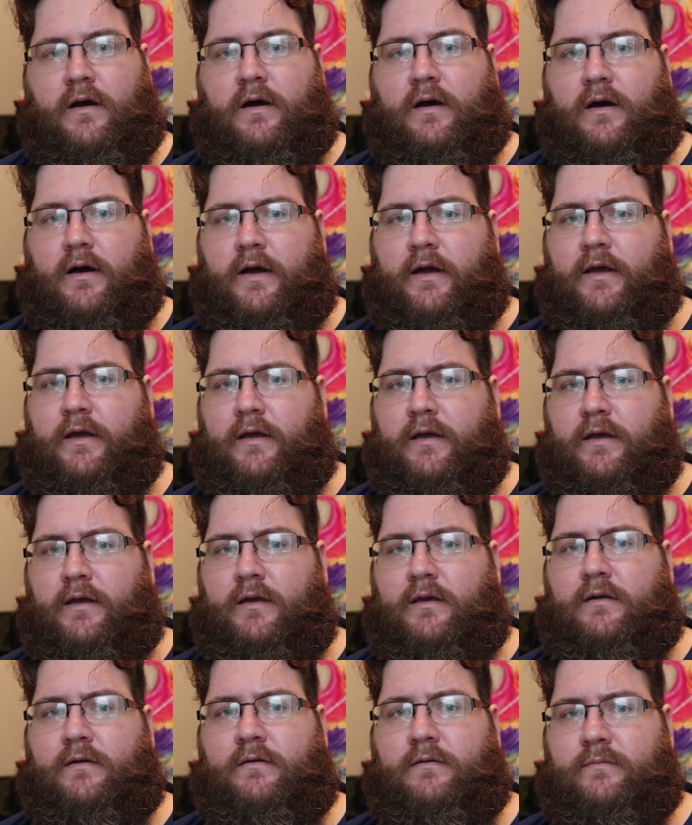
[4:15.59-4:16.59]

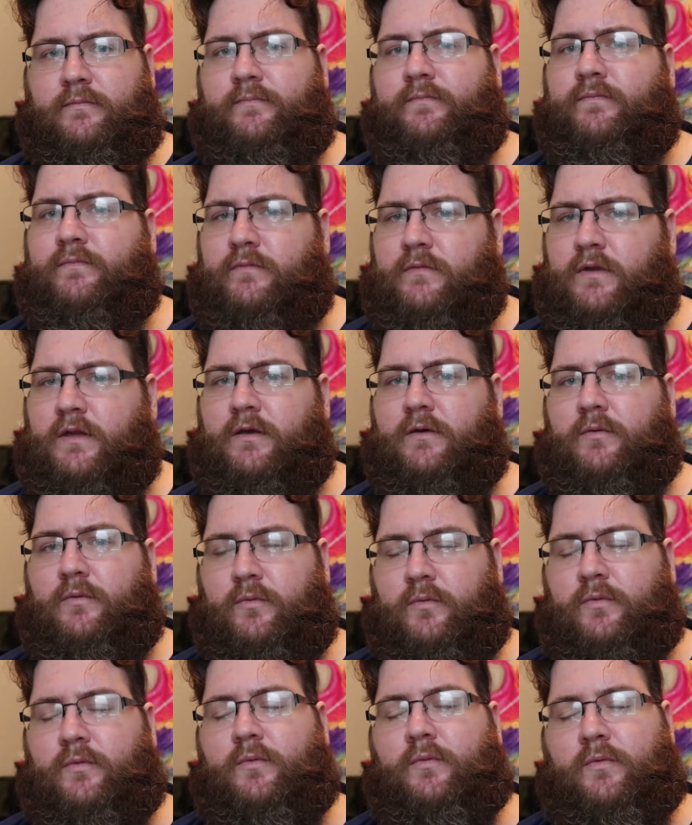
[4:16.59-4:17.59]
I
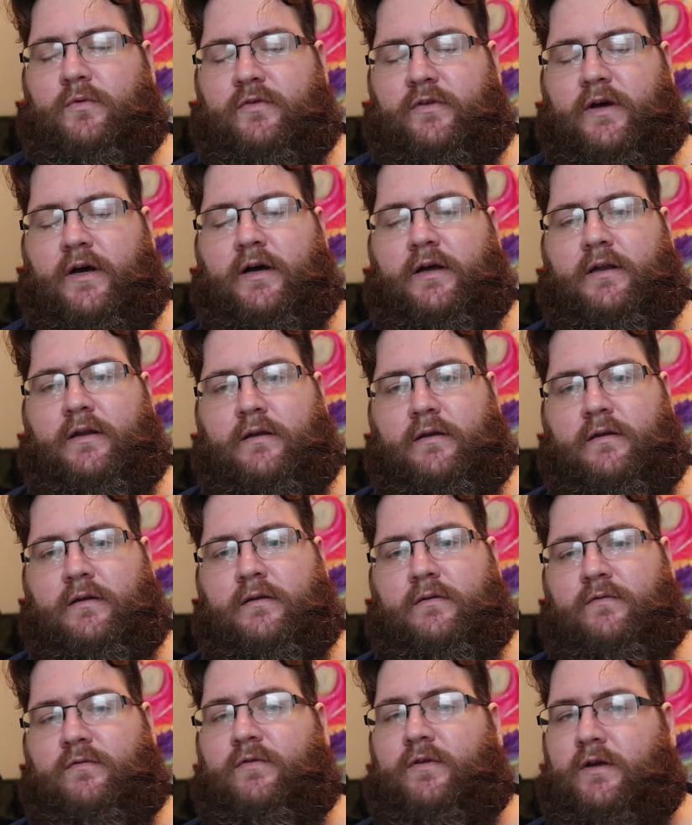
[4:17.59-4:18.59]
was not
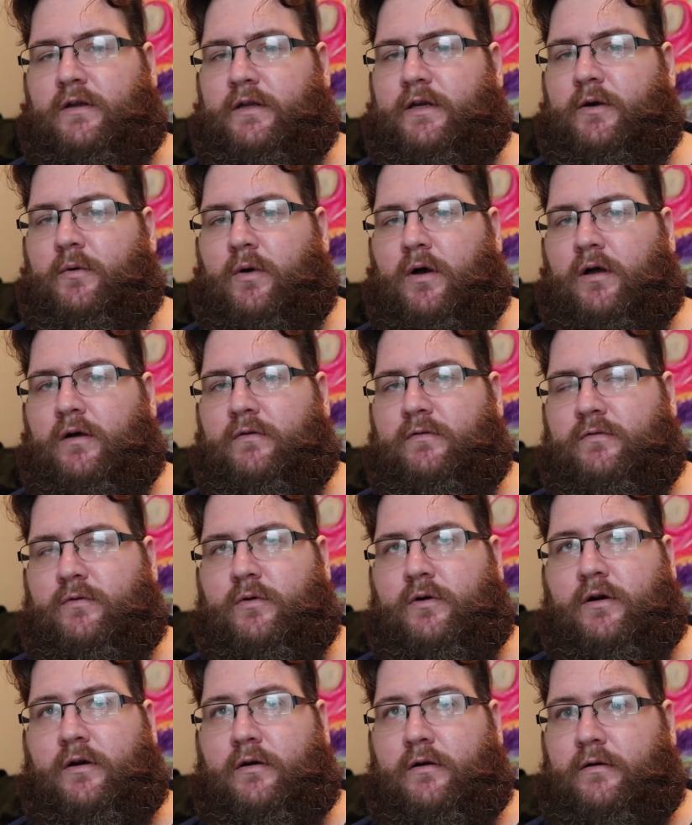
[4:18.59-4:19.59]
feeling well
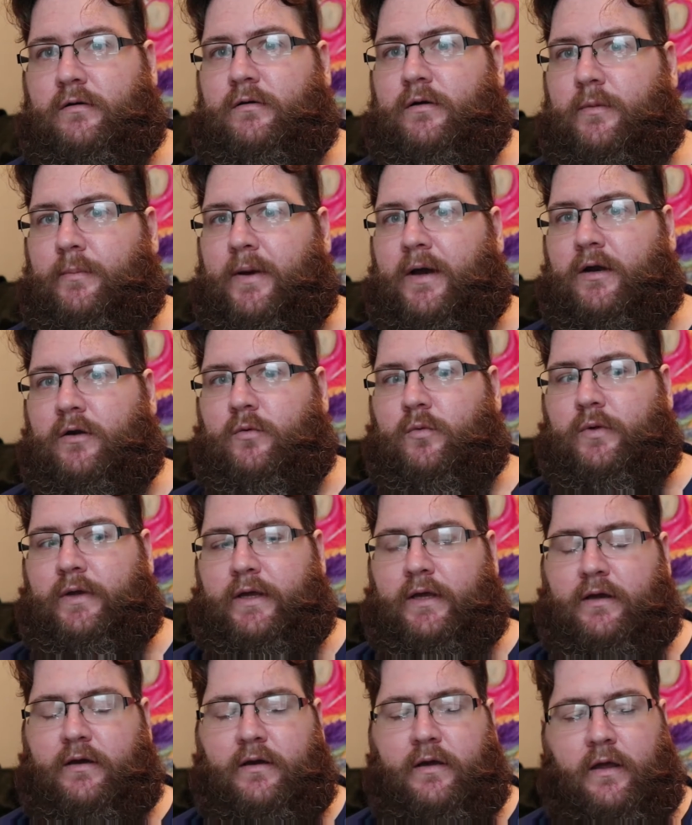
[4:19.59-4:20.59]
for about a
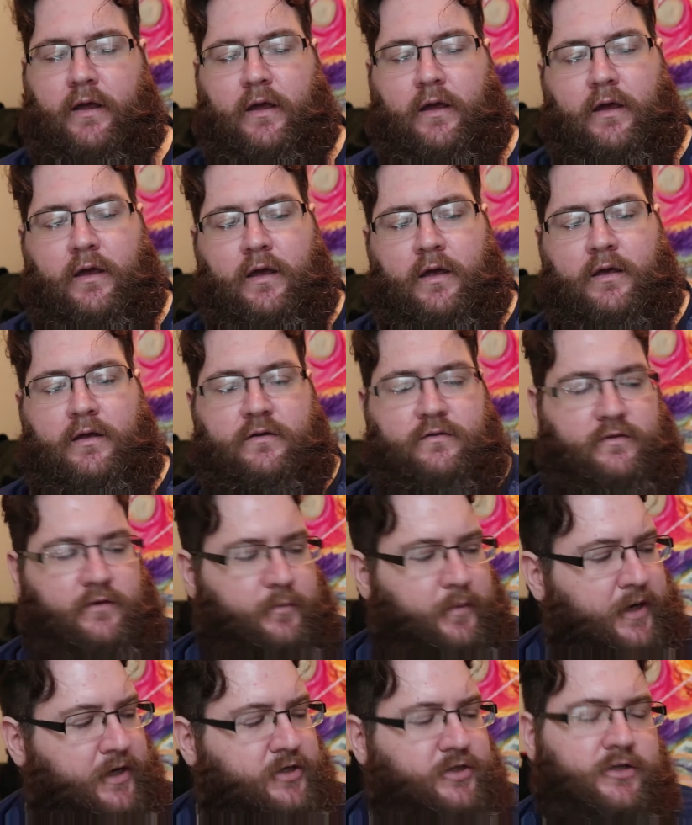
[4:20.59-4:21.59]
week.
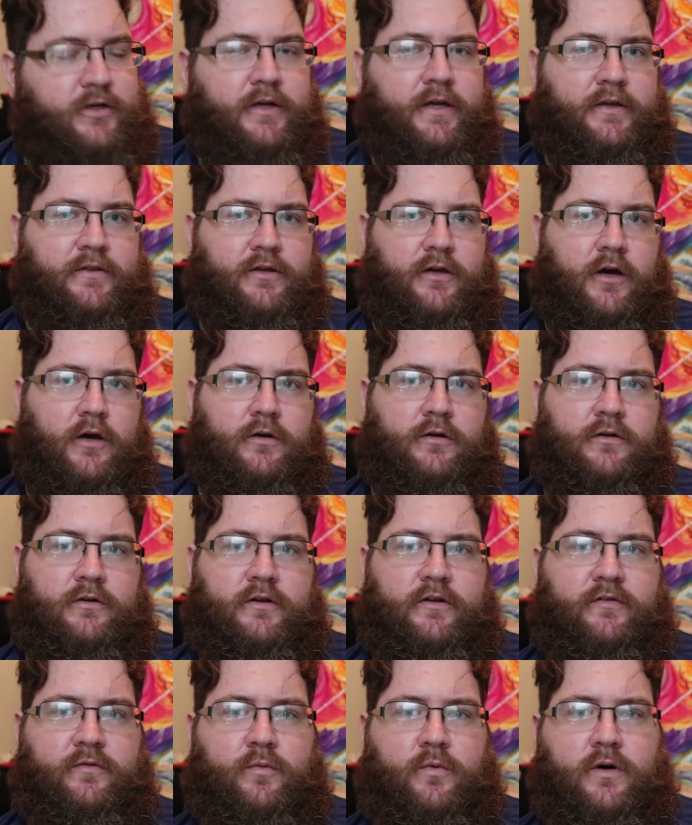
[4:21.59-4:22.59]
So make sure you get the
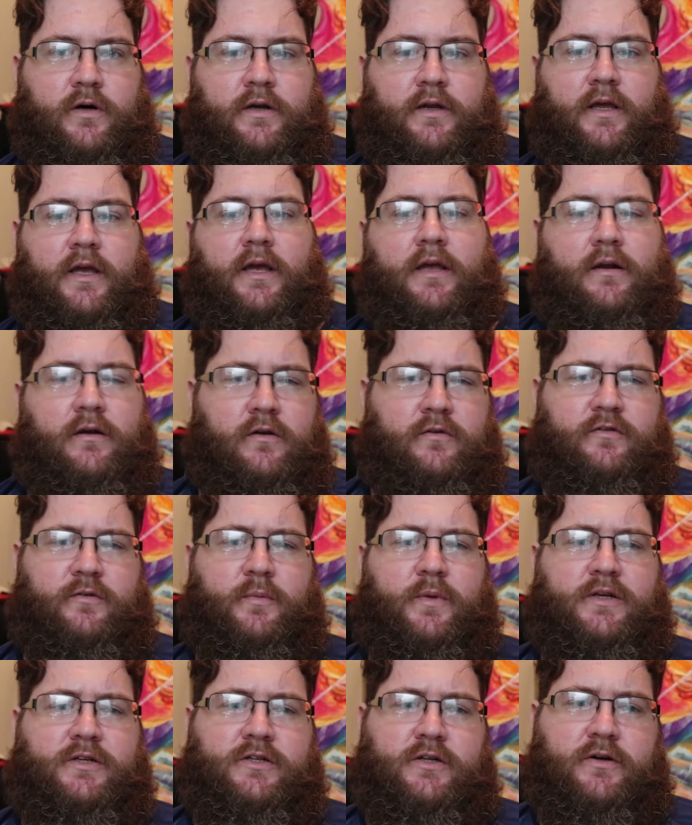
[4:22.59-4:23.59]
odorless one, and also
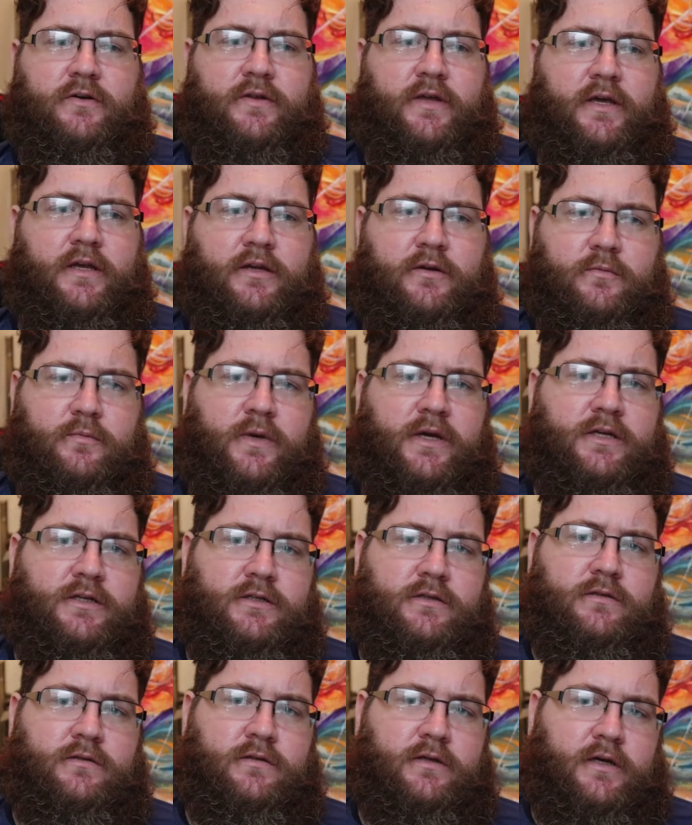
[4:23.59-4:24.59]
make sure that
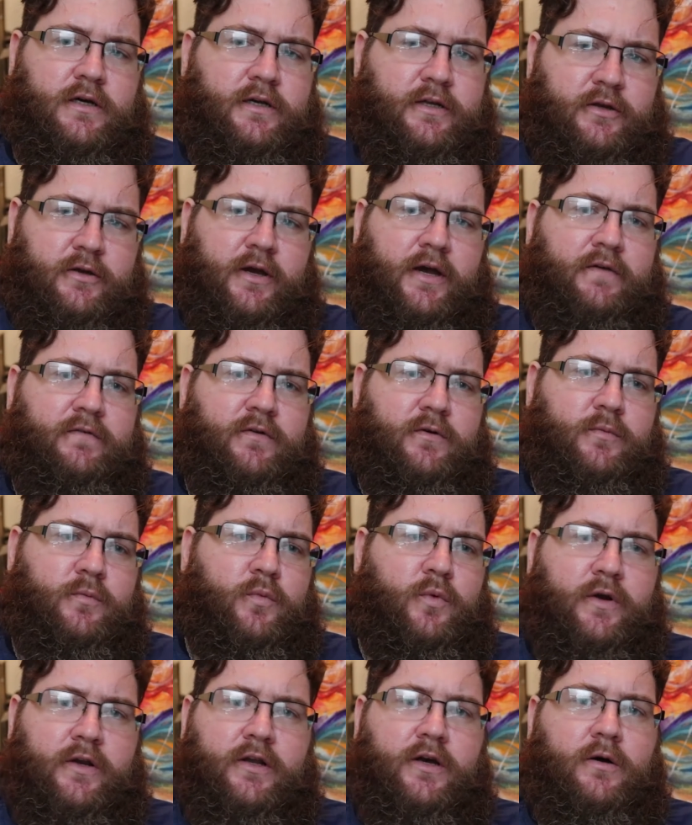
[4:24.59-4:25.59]
you have a
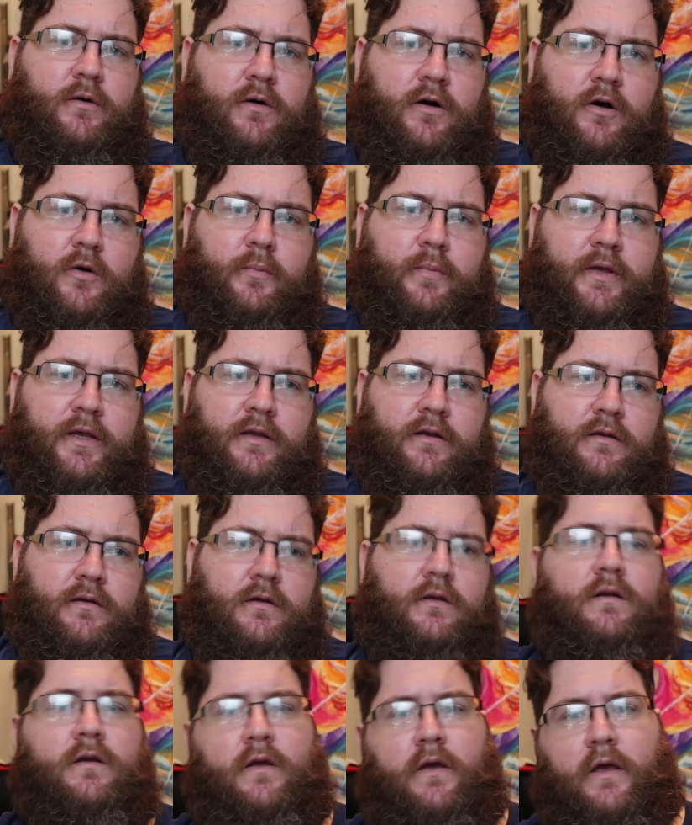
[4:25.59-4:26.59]
window open.
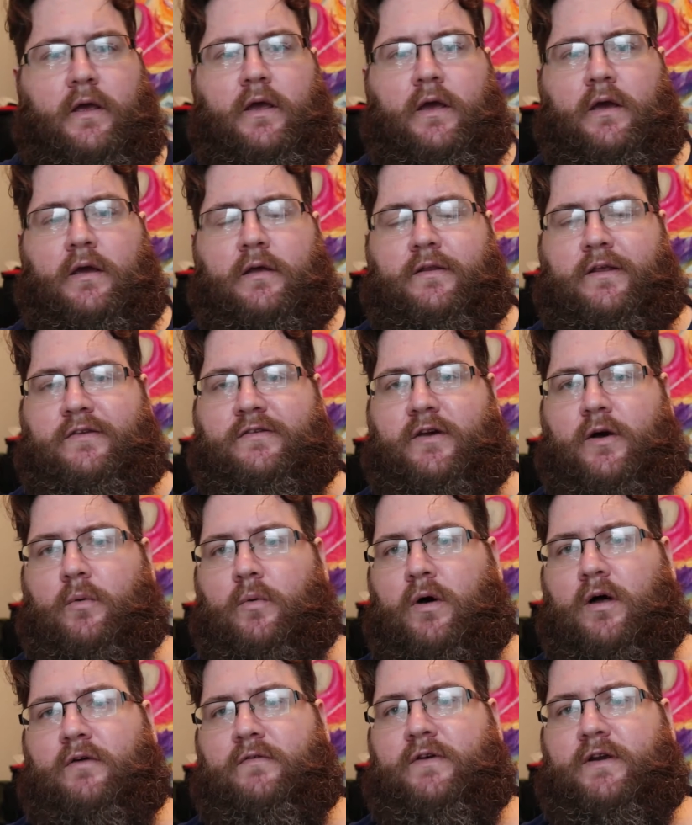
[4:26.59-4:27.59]
They say a
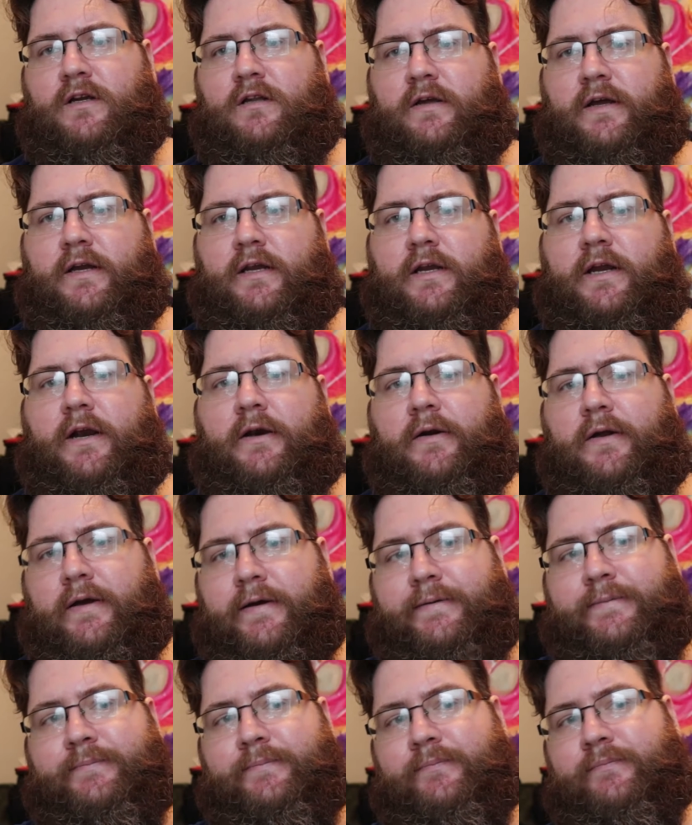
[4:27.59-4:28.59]
well-ventilated
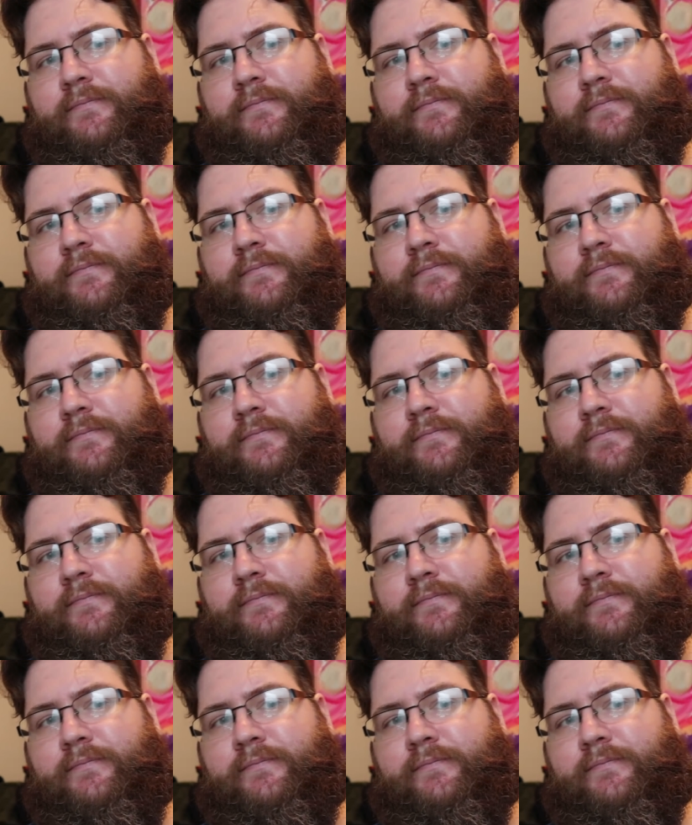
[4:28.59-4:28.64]
area.